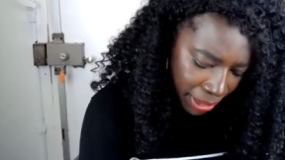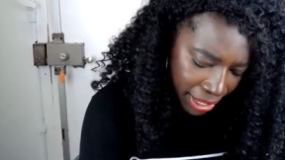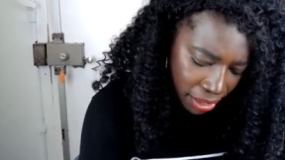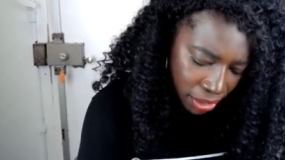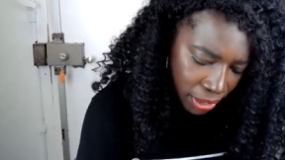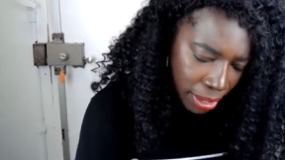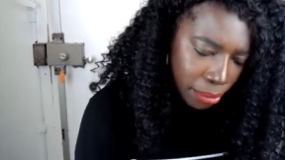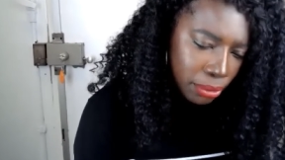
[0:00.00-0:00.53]
I don't
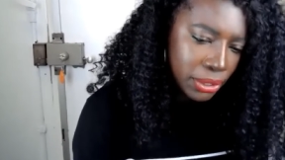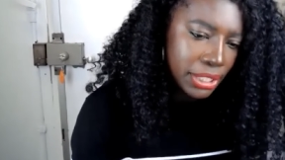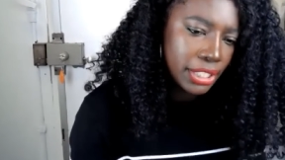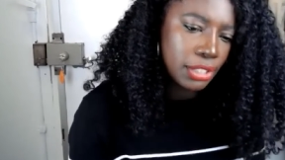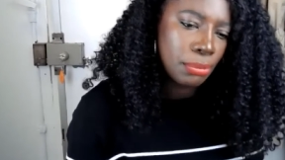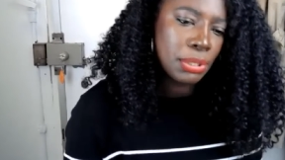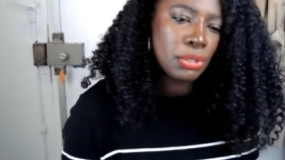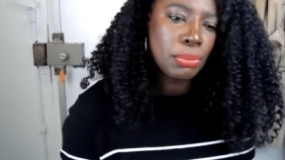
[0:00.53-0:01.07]
know how old he
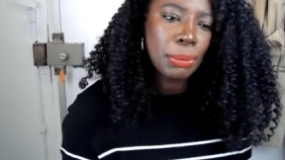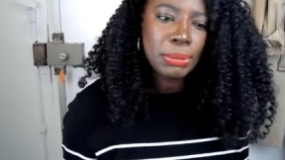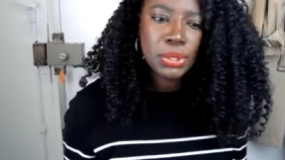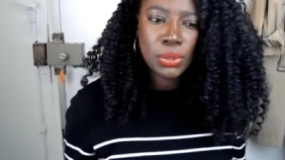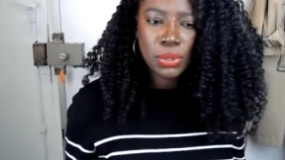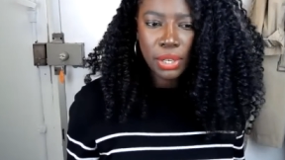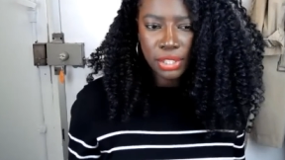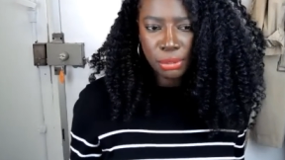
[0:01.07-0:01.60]
is, but he's probably
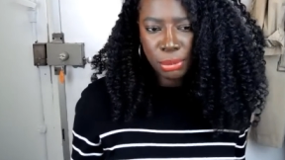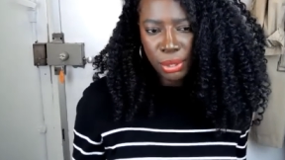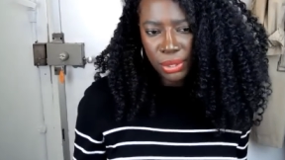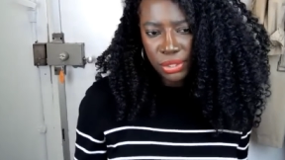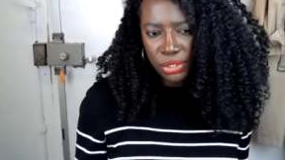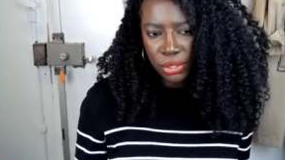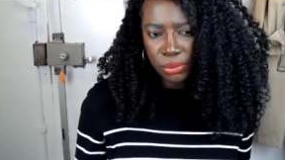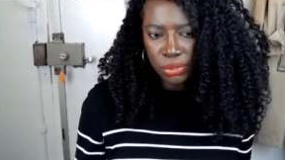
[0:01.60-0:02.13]
too young to be on the
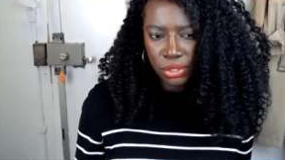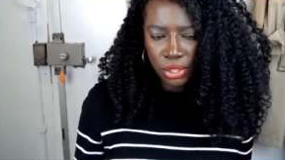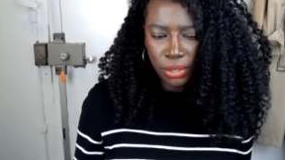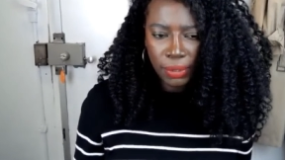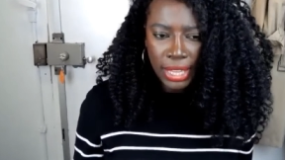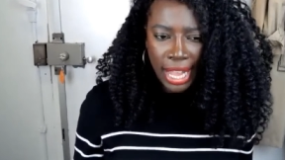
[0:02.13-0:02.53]
show, too.